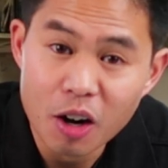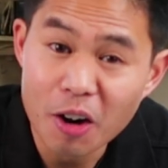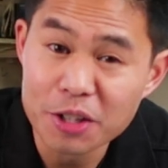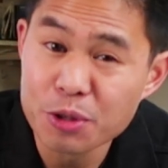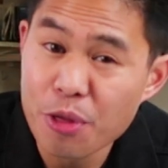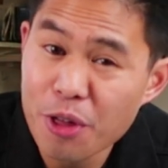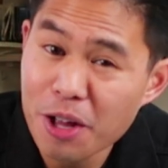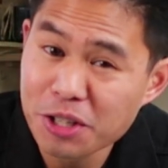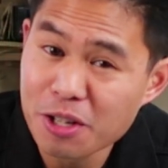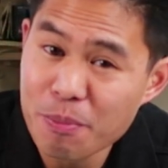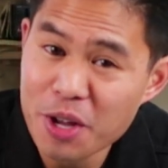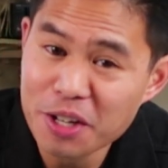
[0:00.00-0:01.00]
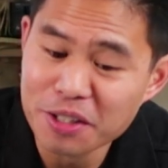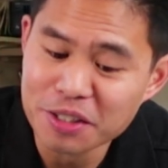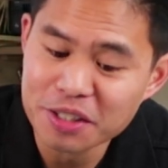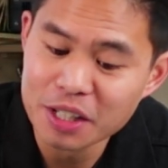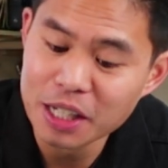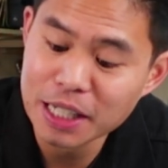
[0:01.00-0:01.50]
All right, so thoughts and
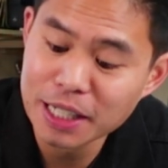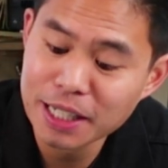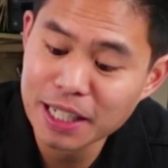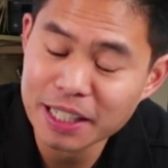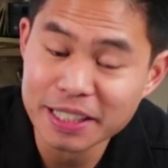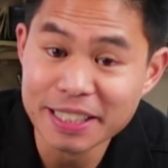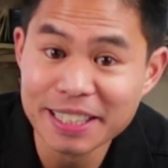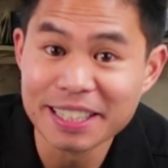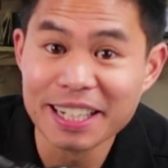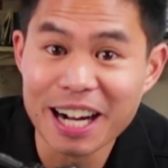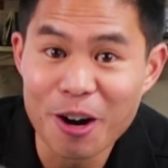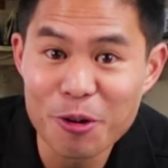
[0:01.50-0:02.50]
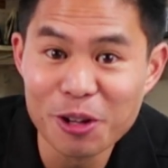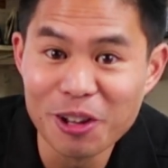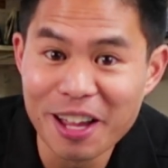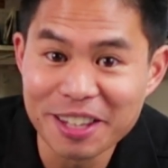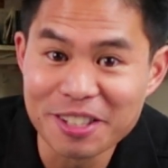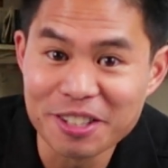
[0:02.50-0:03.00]
opinions. Yeah, I really
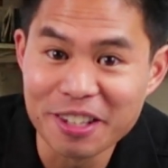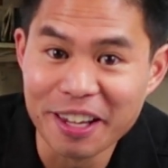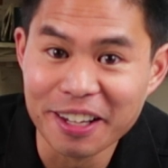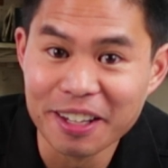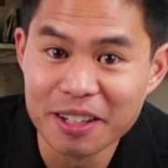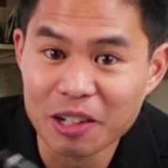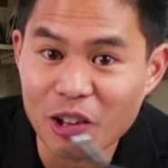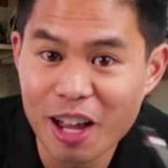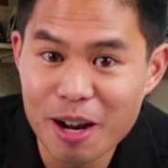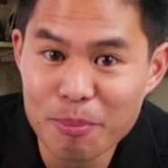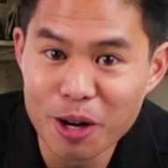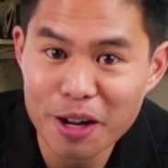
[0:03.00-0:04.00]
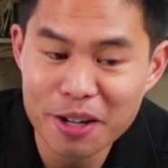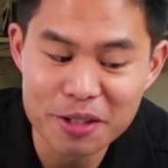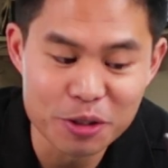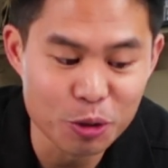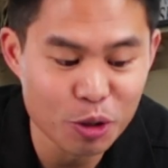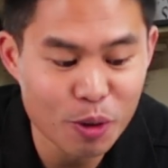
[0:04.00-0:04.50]
like this thing. Glad I bought it.
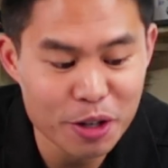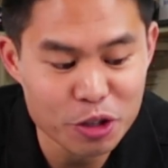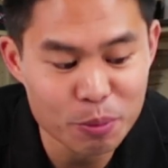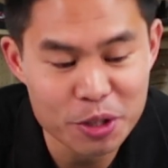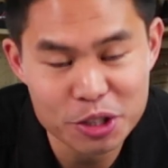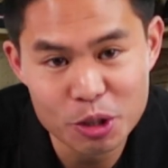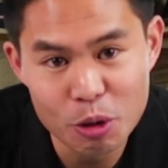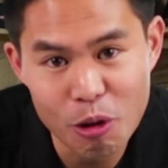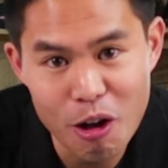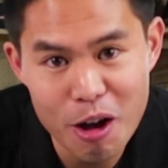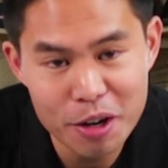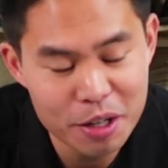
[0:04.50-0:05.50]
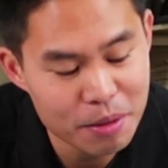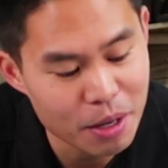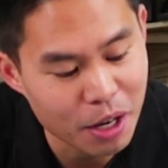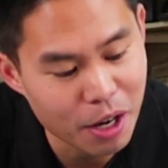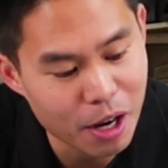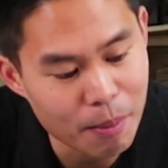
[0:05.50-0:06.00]
Don't know why it took me so long.
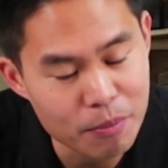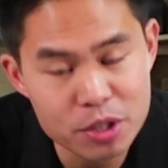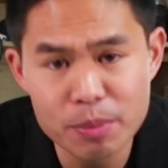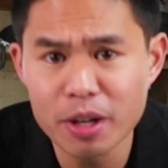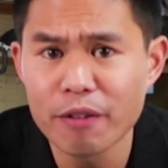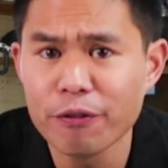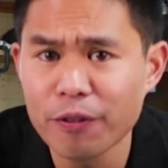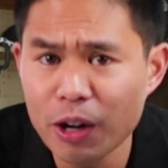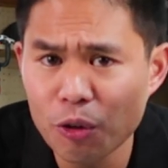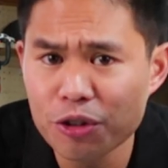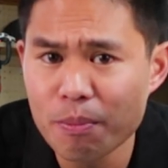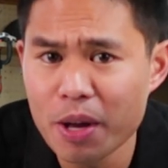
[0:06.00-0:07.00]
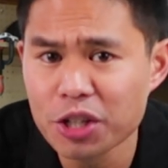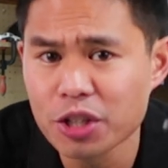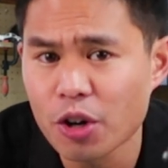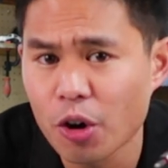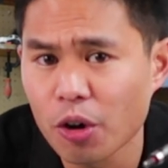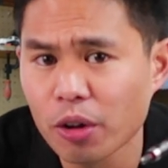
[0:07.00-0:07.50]
Something I failed to
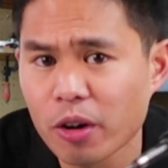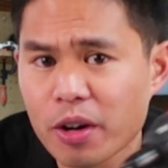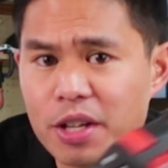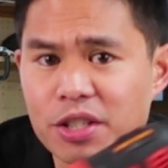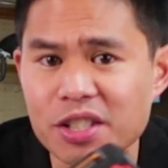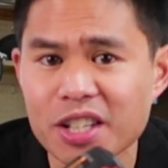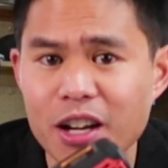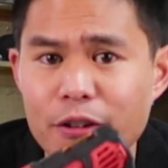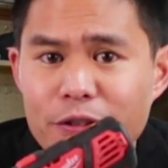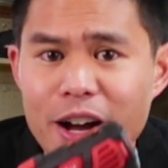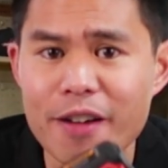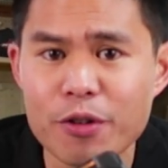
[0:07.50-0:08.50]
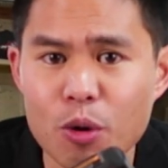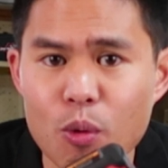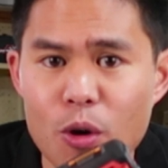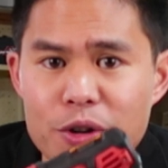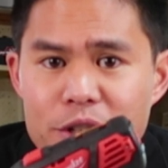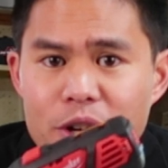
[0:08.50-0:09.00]
mention earlier is it's got a 5-year
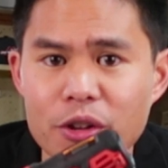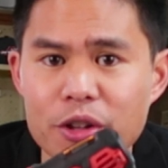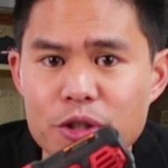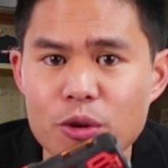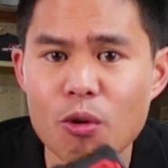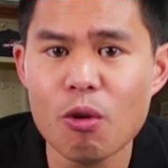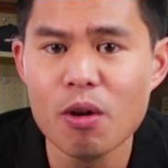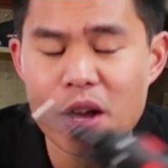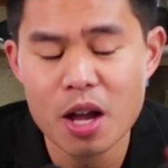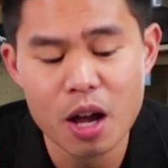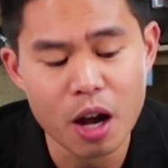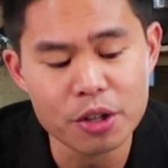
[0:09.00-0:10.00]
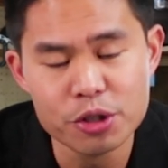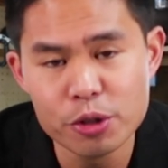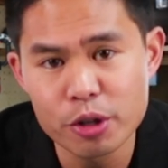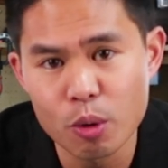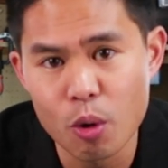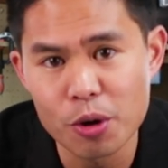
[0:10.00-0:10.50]
warranty on the tool, a
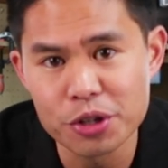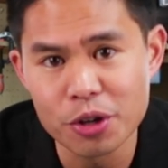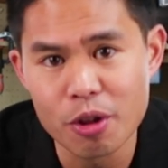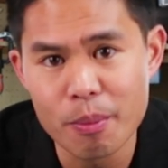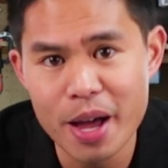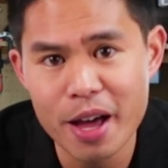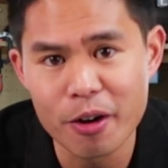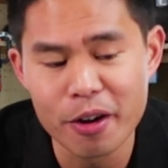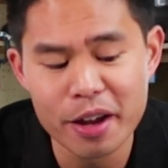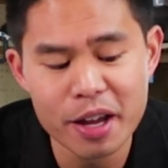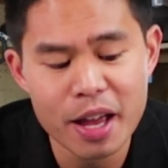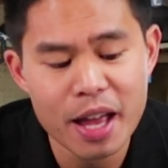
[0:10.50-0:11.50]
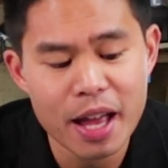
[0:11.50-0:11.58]
2-year warranty on the battery.